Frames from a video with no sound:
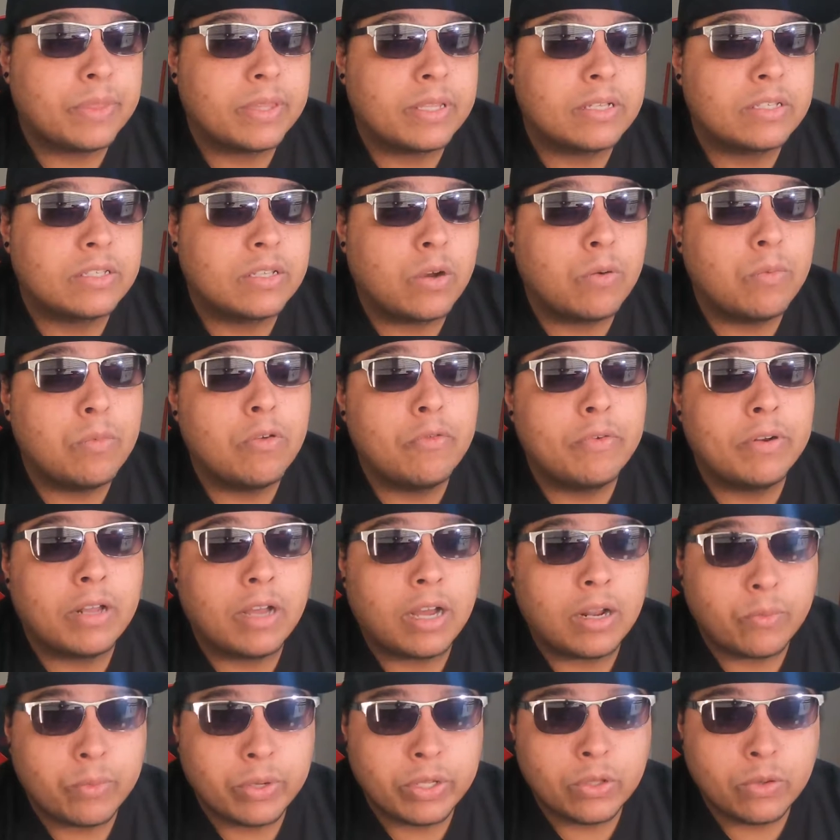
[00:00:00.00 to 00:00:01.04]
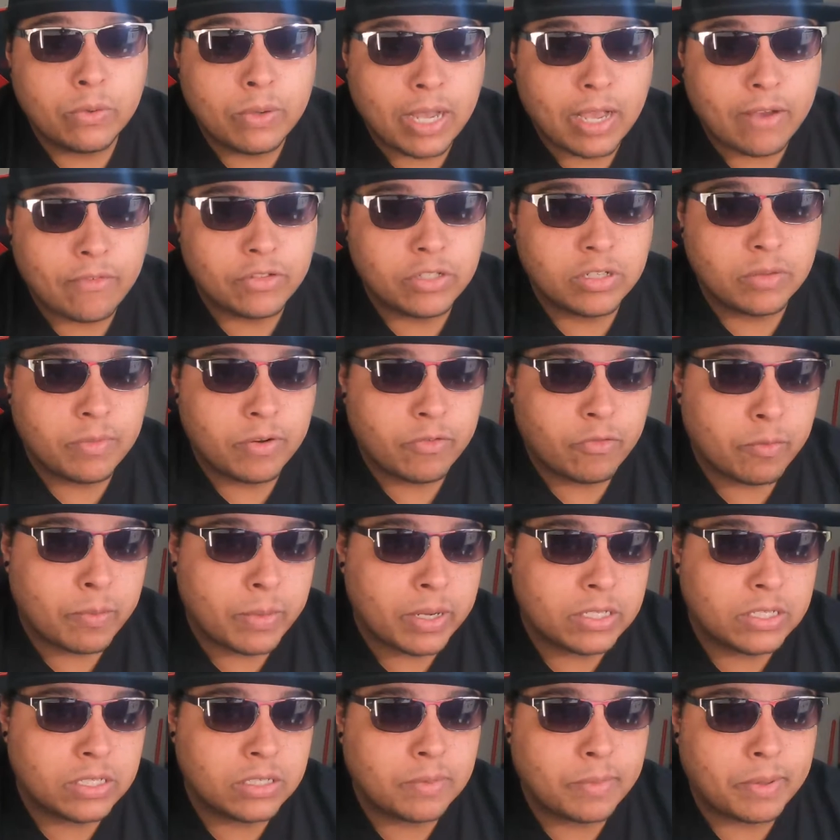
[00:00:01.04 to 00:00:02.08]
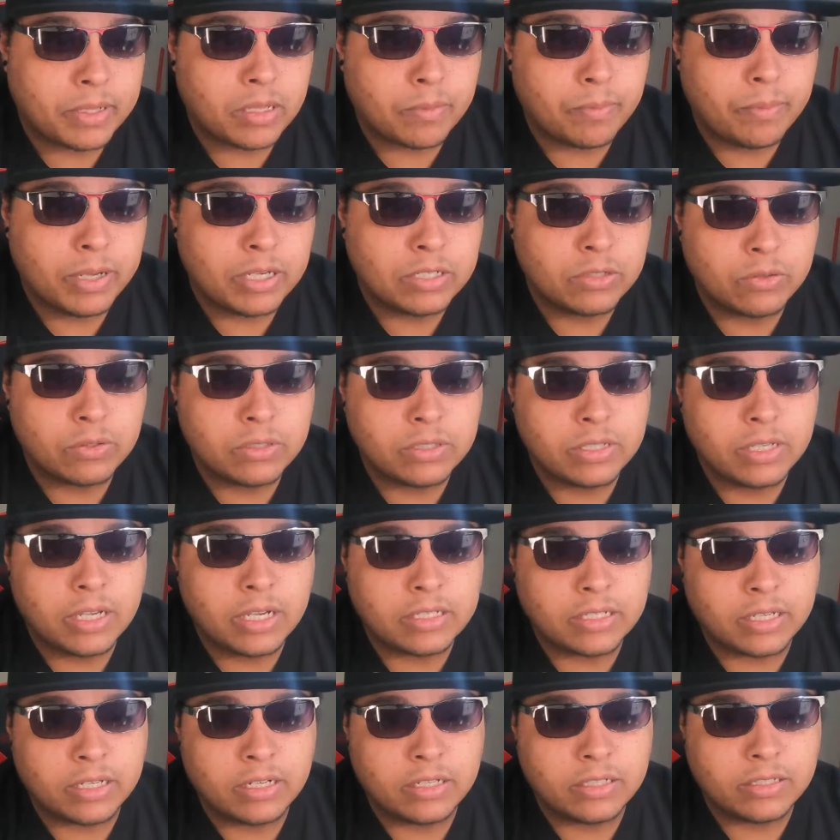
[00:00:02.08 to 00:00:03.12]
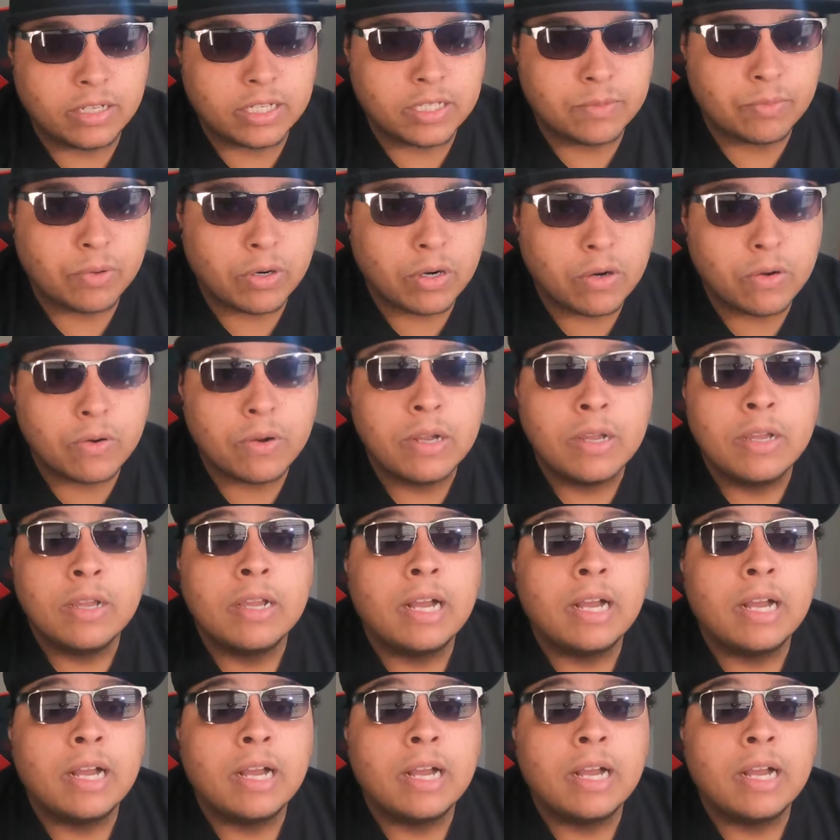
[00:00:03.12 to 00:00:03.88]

So moving on, we do have some information about the Pixel 6 and the 6 Pro.